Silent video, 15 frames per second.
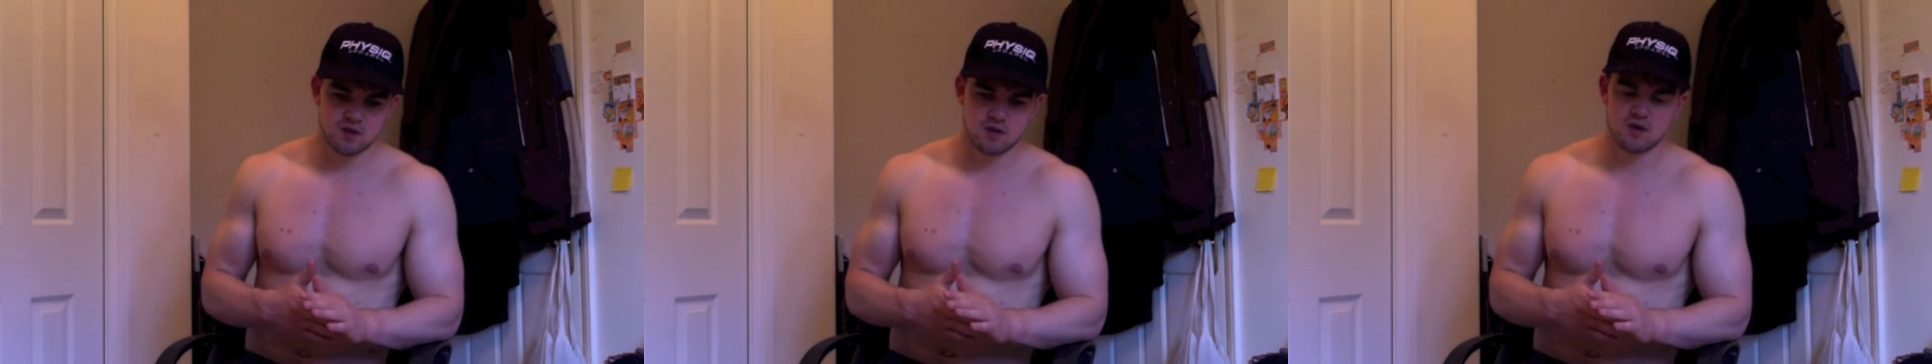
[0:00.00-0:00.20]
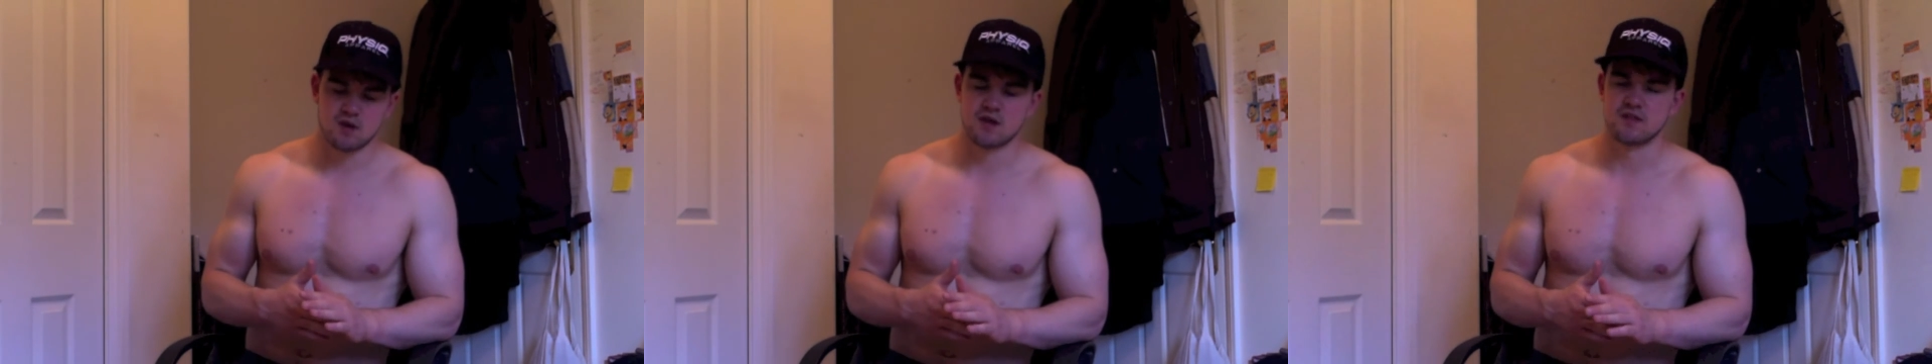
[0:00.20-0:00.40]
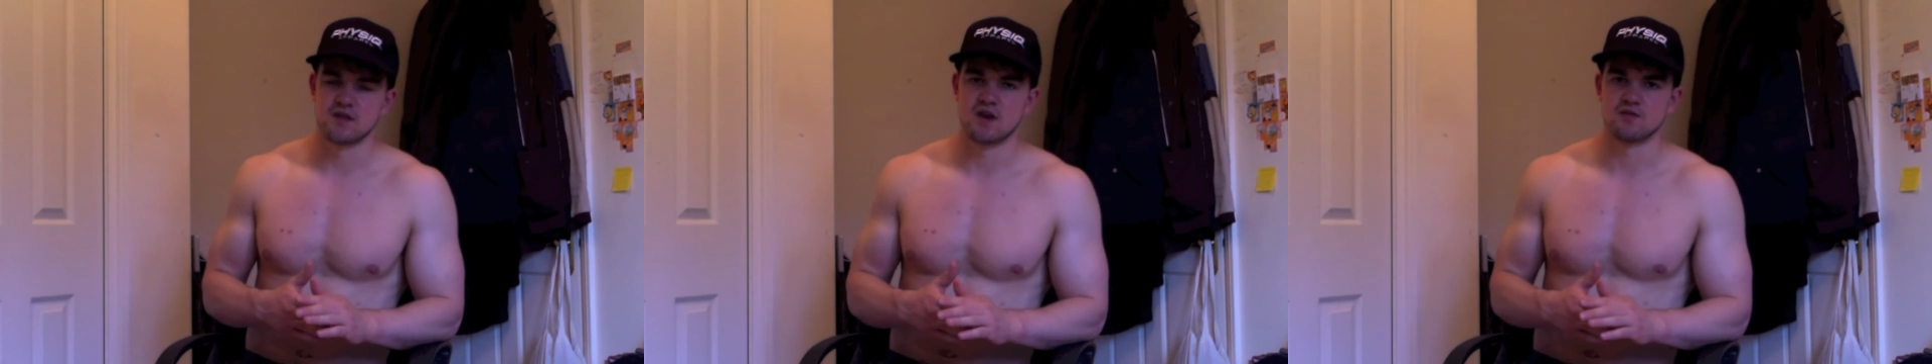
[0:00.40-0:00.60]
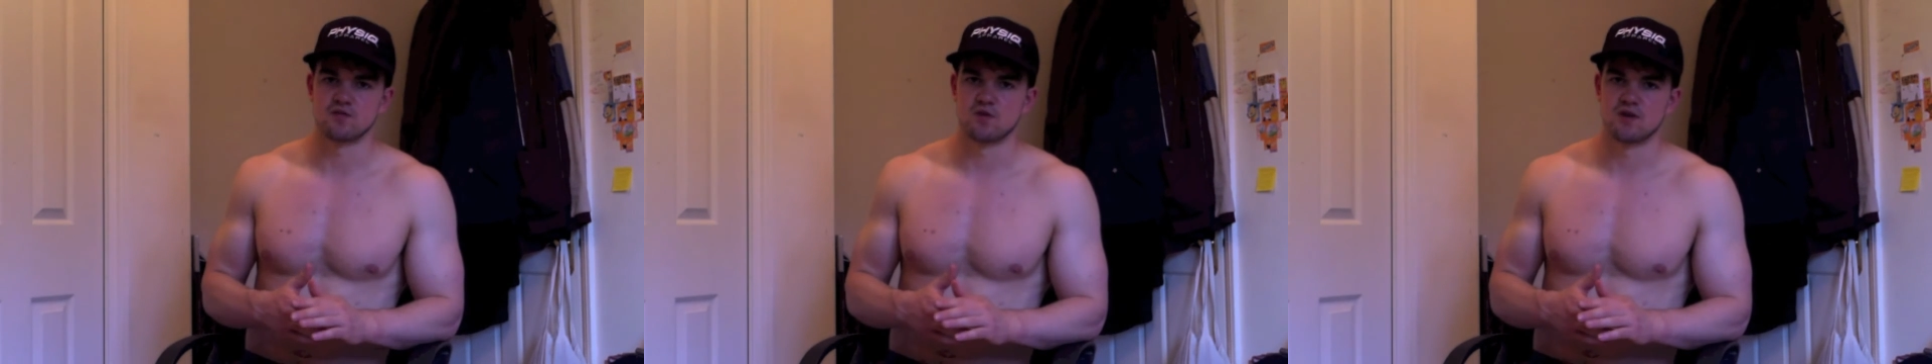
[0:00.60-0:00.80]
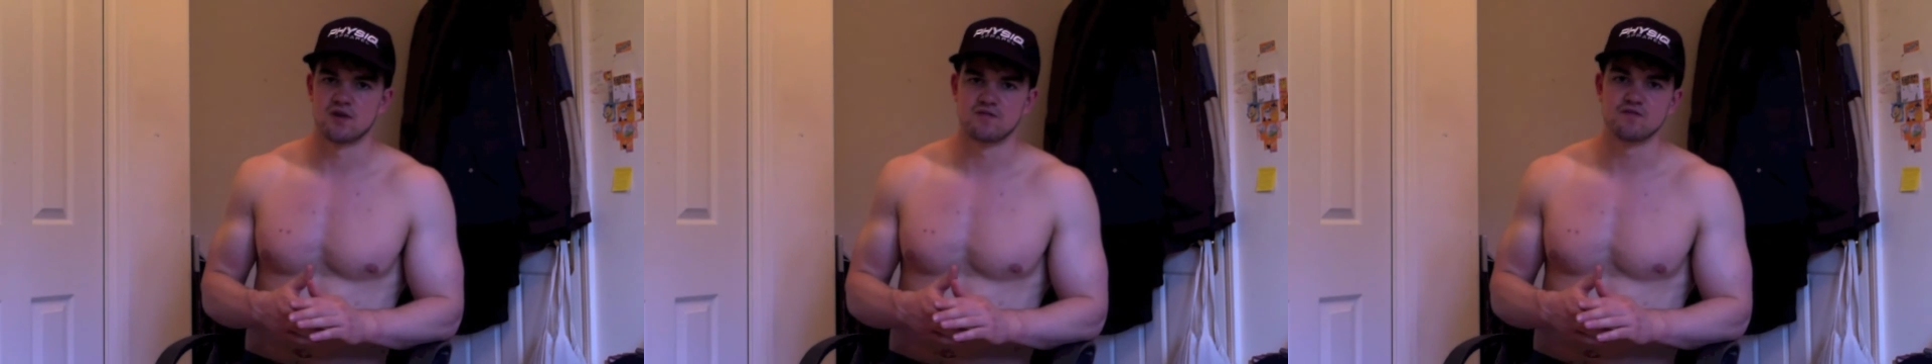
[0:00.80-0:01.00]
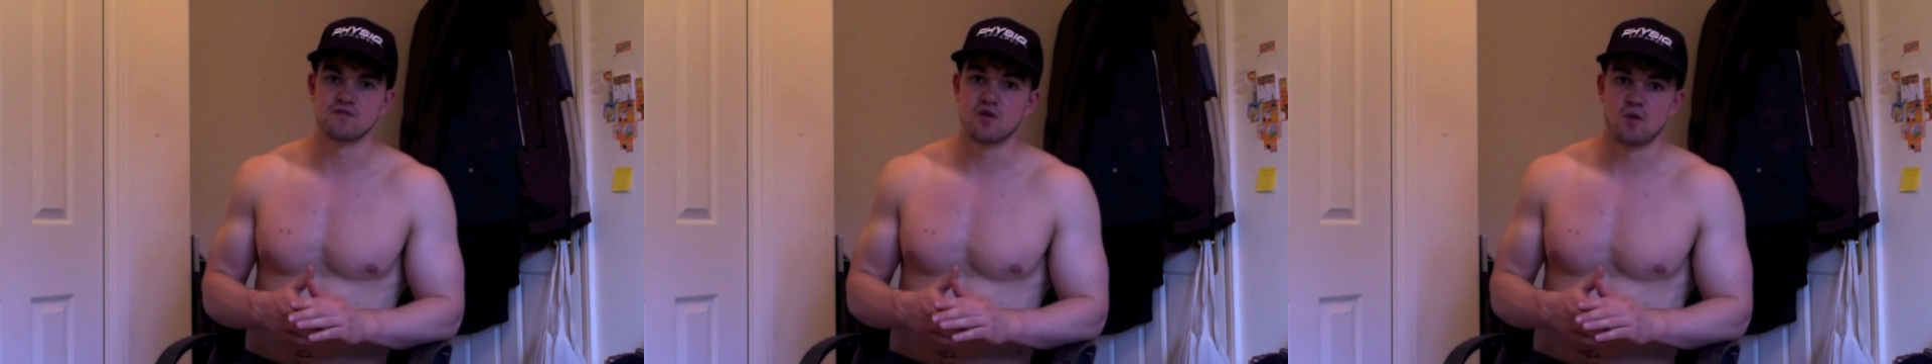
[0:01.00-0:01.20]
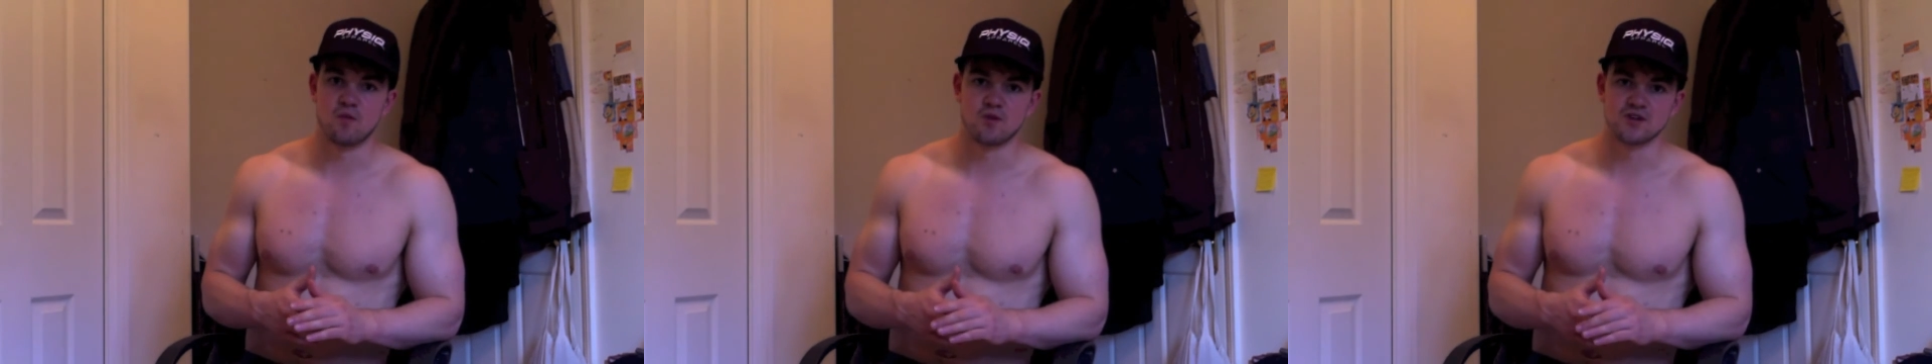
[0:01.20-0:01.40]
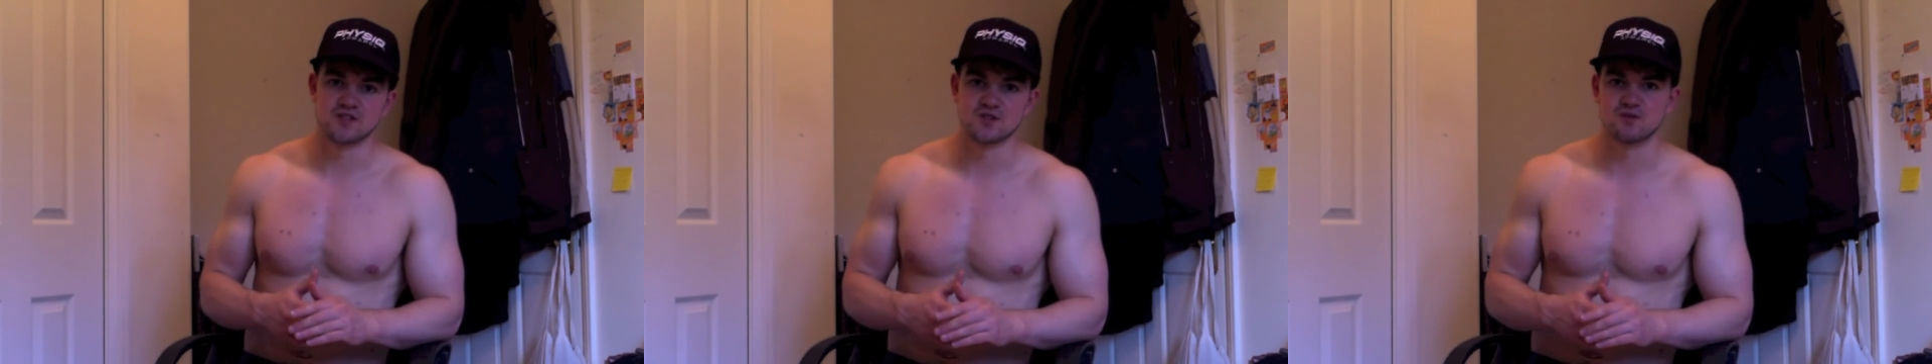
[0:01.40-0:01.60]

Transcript: The other one, I've forgotten what it's